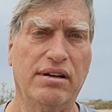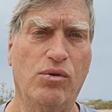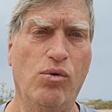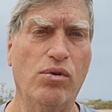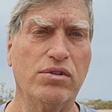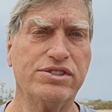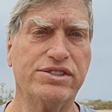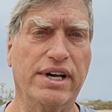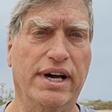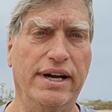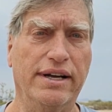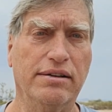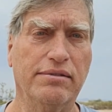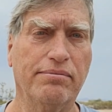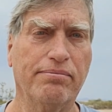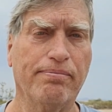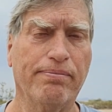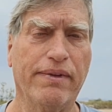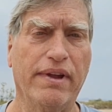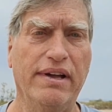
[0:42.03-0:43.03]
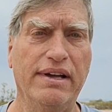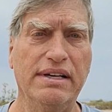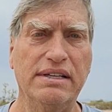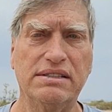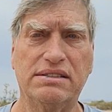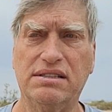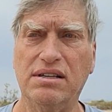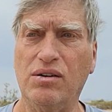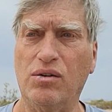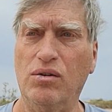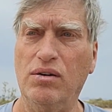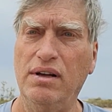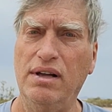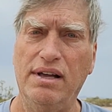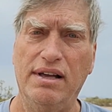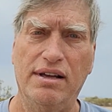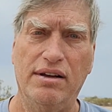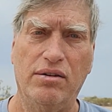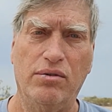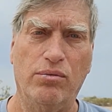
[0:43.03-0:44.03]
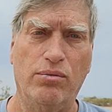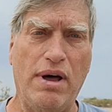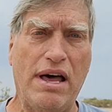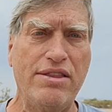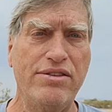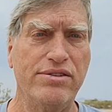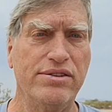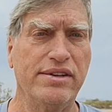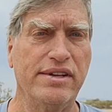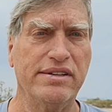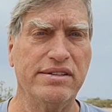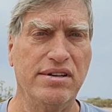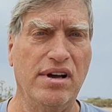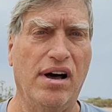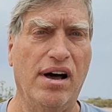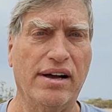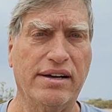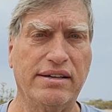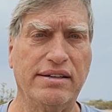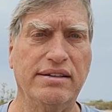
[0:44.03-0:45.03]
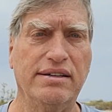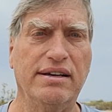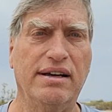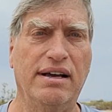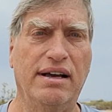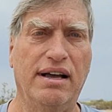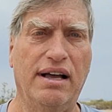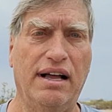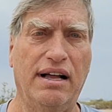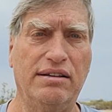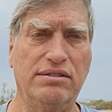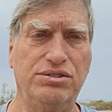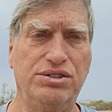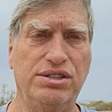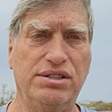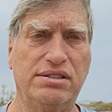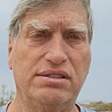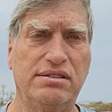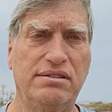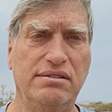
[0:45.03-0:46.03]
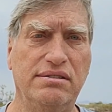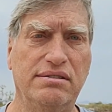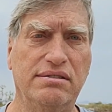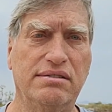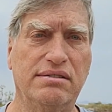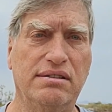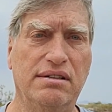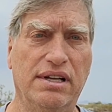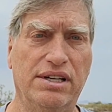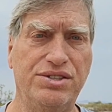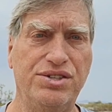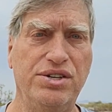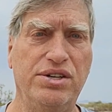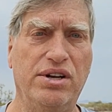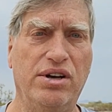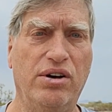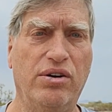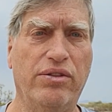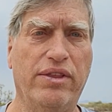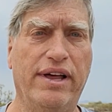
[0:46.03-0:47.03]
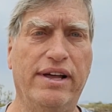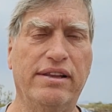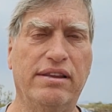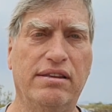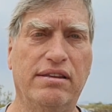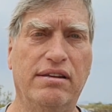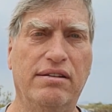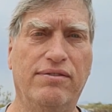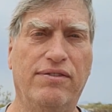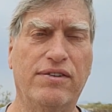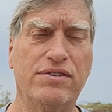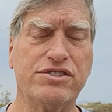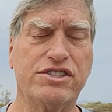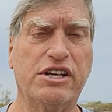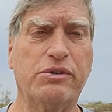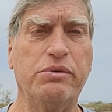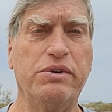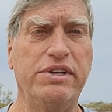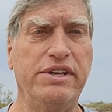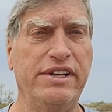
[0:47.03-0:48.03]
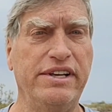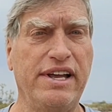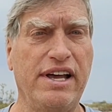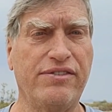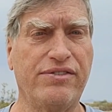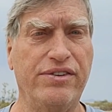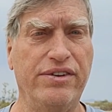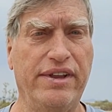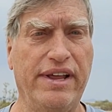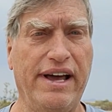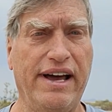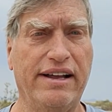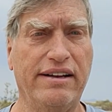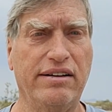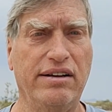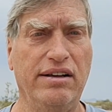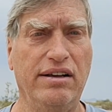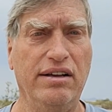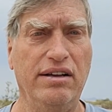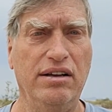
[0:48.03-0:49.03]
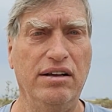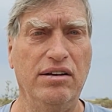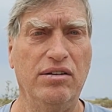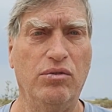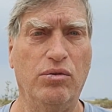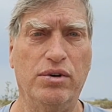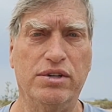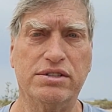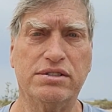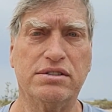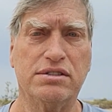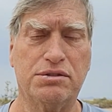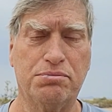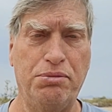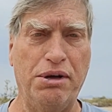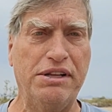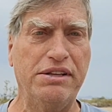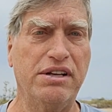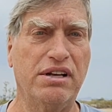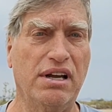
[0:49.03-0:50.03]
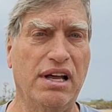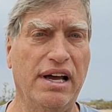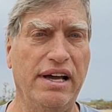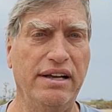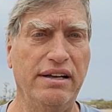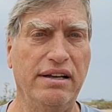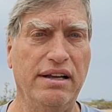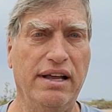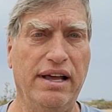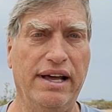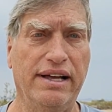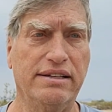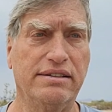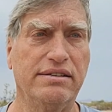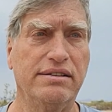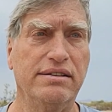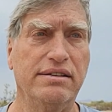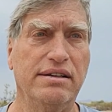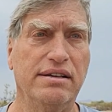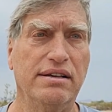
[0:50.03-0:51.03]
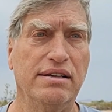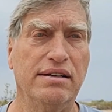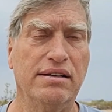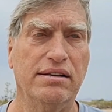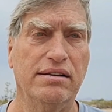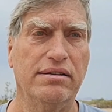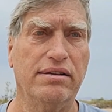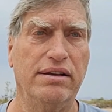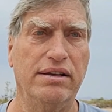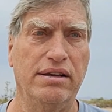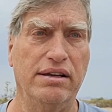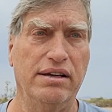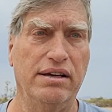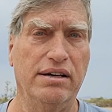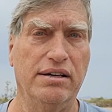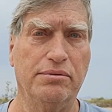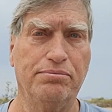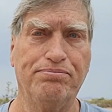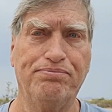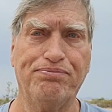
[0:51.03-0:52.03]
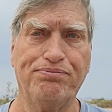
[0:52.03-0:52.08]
Quartzsite. So rather than talk, I'll just let you know that the first thing we did after that was spend the night at the